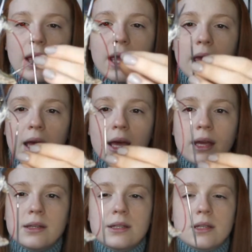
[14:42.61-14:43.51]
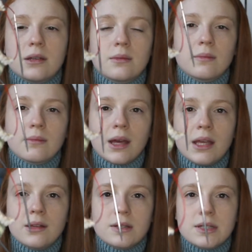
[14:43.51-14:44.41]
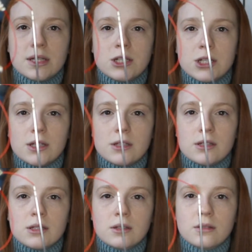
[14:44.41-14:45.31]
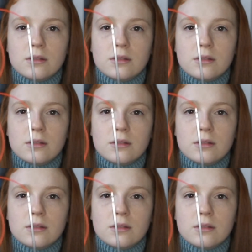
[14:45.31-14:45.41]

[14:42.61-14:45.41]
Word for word: and my heel stitches.